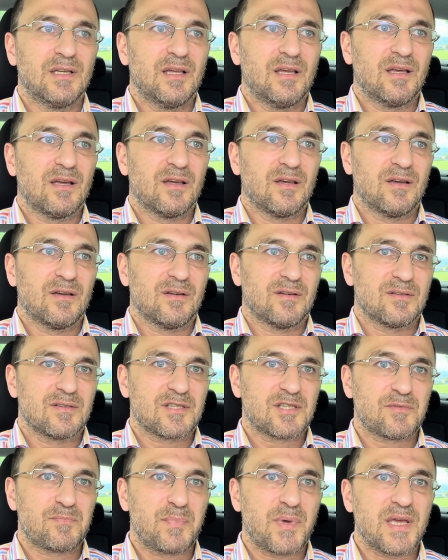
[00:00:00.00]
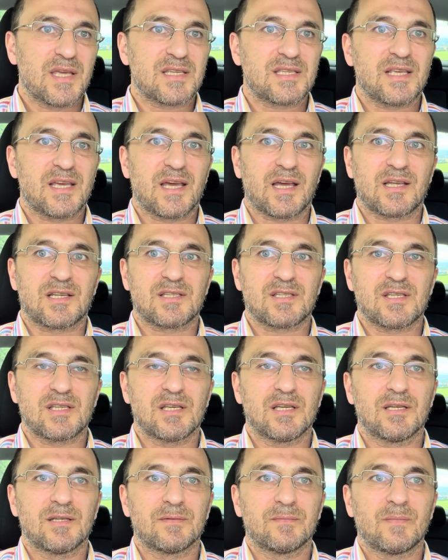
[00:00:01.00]
SpaceX,
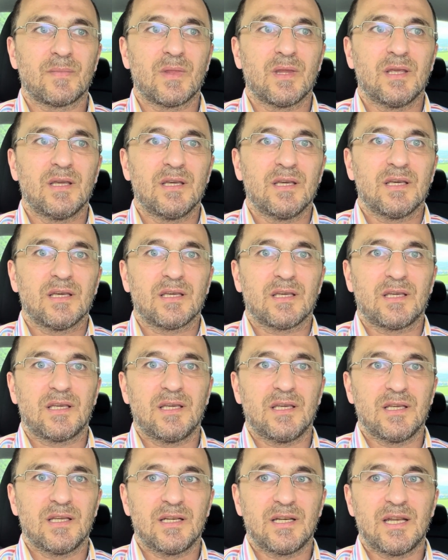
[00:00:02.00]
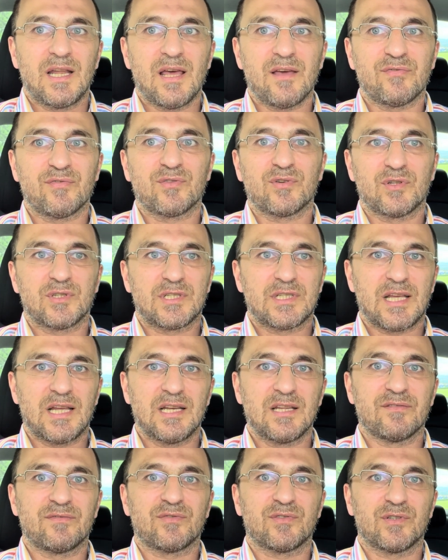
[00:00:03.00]
he never
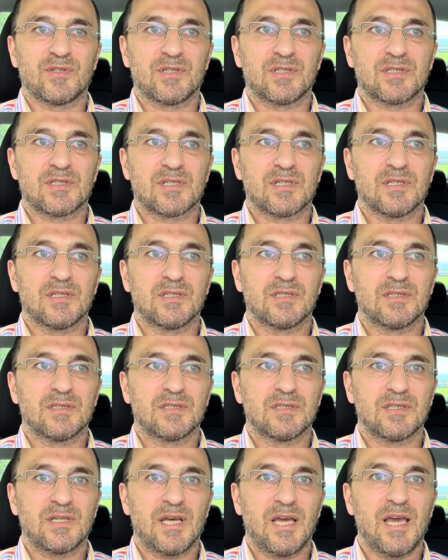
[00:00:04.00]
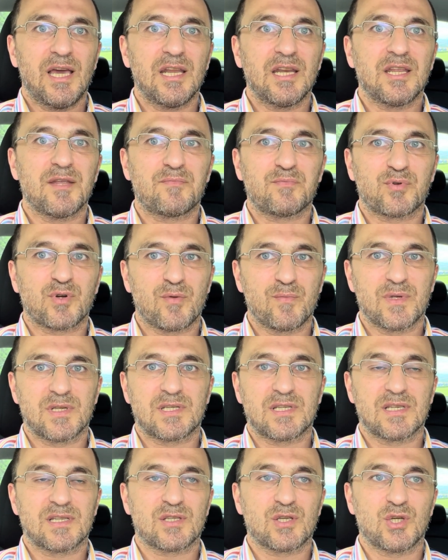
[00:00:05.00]
delivered any
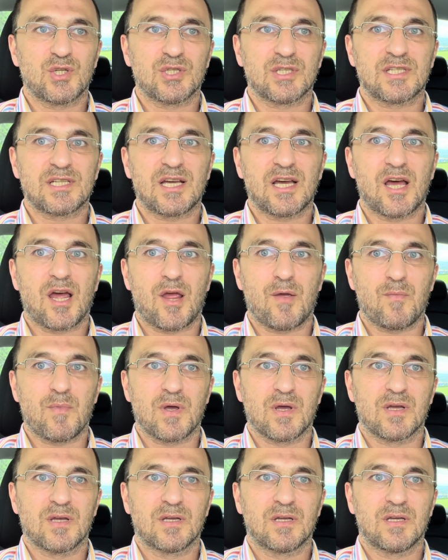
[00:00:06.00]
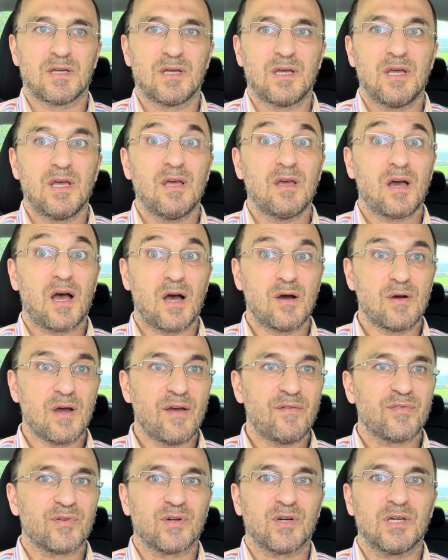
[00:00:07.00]
promises on time.
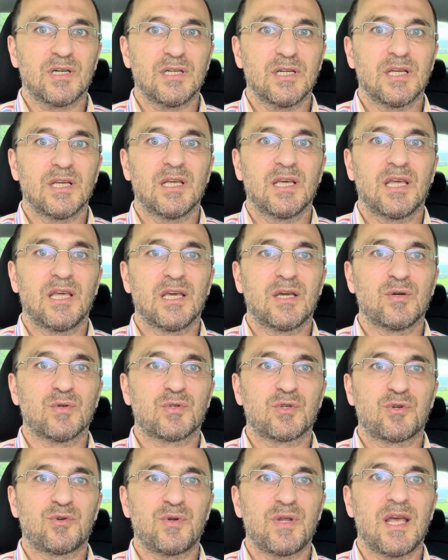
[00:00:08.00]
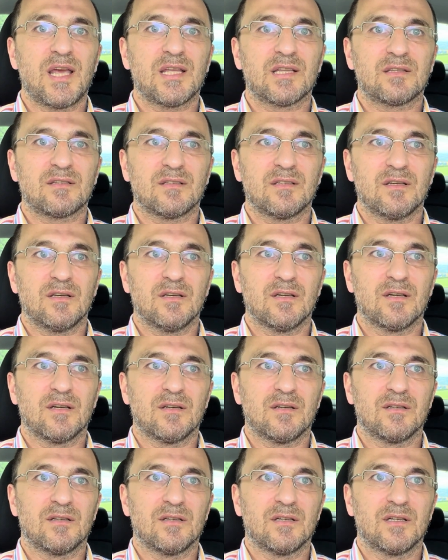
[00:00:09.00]
However, he could create
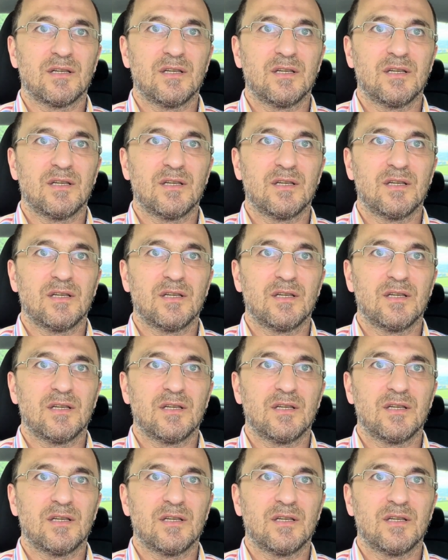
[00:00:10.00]
a